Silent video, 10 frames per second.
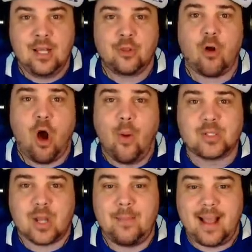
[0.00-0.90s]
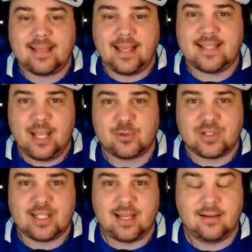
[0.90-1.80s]
They're always trying to make things
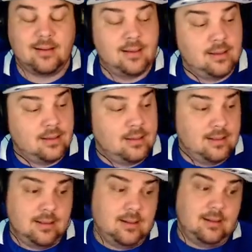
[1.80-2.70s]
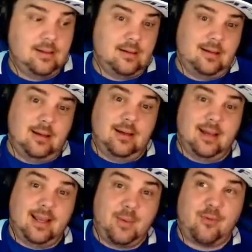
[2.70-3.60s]
interesting.
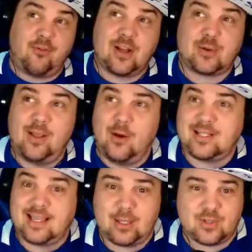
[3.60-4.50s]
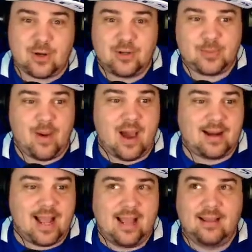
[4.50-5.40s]
It can be frustrating, though, because I think we're starting to spot
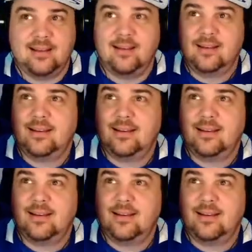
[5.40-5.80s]
it, eh?